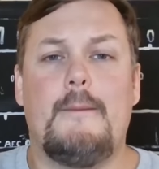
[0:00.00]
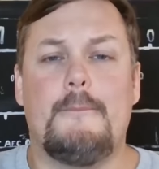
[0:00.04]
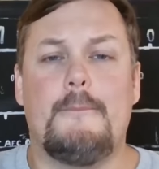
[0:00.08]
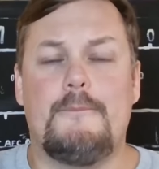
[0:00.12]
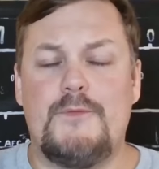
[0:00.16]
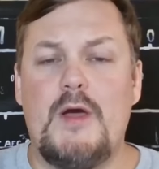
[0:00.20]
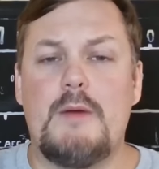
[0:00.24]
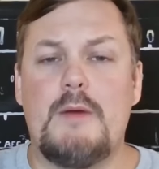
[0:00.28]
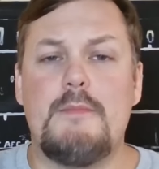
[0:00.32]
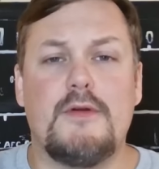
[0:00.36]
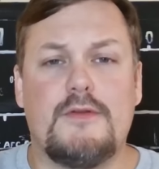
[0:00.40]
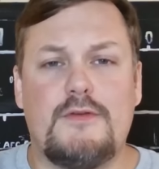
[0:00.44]

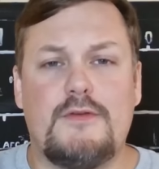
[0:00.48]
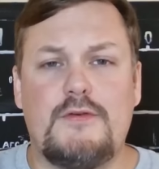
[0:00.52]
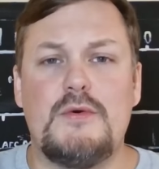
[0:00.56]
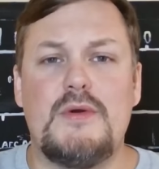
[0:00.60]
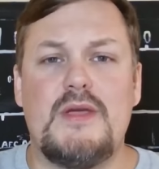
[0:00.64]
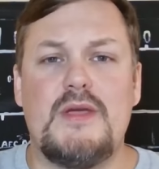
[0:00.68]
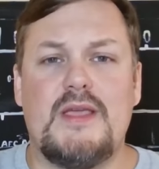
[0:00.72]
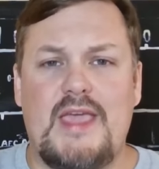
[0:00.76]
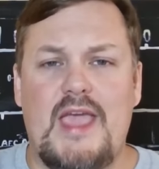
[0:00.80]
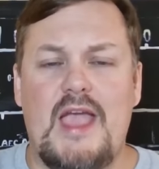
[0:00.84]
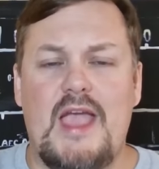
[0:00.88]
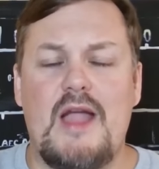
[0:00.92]
Number two
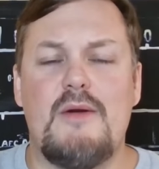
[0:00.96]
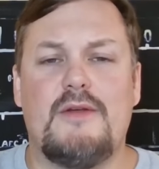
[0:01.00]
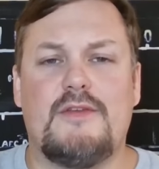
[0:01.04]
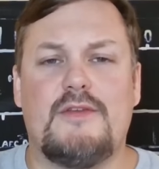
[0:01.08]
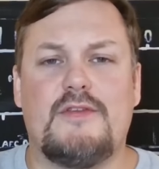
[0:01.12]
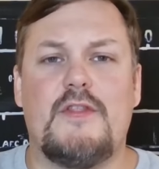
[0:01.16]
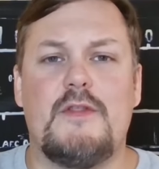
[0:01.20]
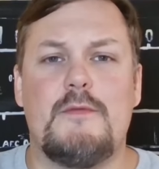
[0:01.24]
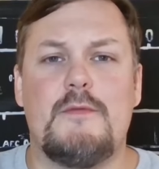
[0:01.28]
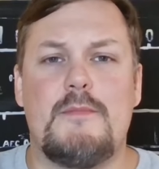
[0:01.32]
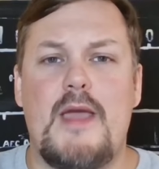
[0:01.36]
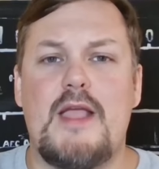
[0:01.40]
in carries
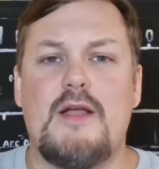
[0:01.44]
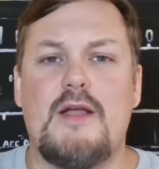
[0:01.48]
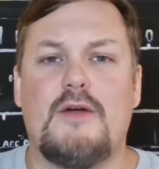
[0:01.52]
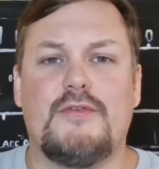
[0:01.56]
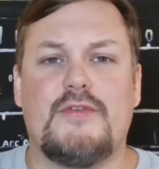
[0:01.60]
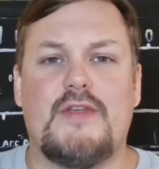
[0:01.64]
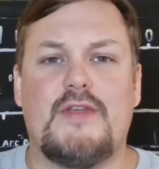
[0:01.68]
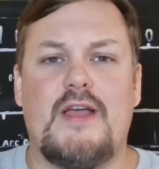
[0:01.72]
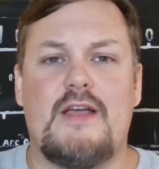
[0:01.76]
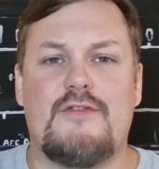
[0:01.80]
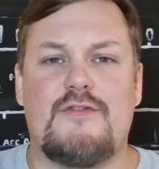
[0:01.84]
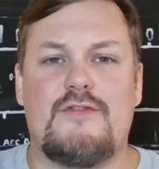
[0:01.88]
on the
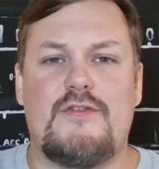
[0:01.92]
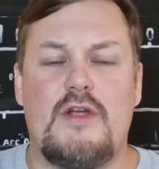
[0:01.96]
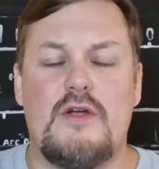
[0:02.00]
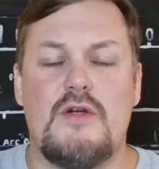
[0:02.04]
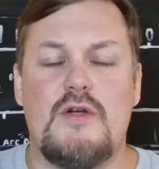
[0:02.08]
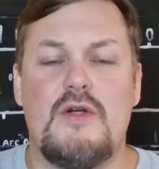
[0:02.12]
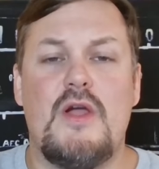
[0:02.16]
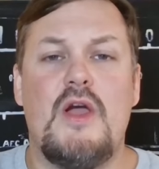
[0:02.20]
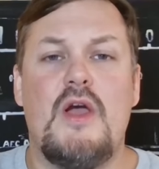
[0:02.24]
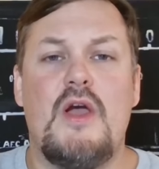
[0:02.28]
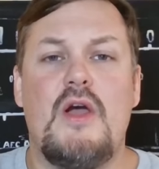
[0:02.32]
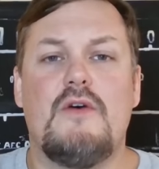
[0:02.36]
Bengals last
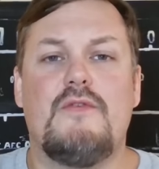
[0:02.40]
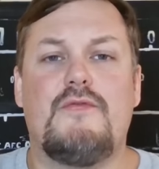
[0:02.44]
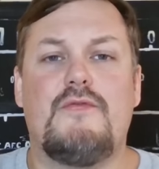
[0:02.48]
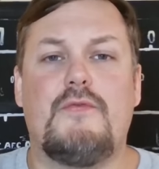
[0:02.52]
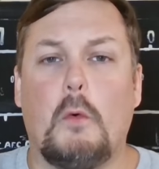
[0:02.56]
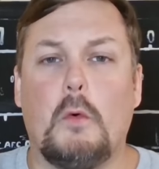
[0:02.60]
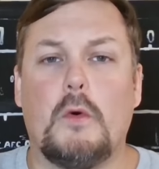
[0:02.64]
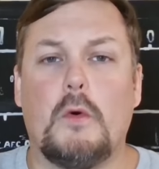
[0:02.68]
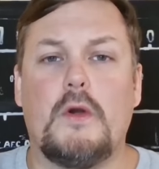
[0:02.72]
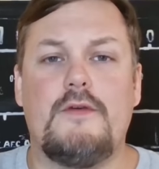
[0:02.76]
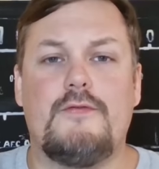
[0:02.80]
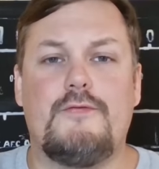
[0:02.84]
year,
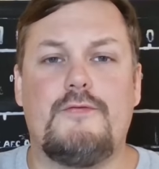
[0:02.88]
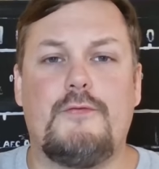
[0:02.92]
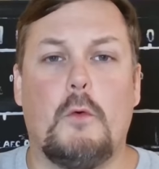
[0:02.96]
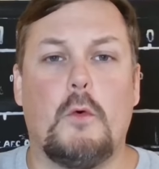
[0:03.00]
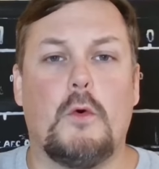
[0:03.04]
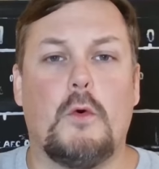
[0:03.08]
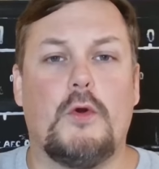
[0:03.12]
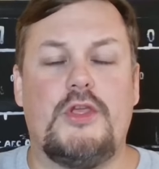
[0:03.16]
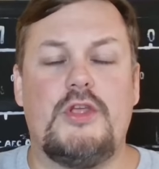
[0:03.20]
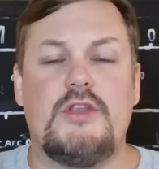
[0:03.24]
44.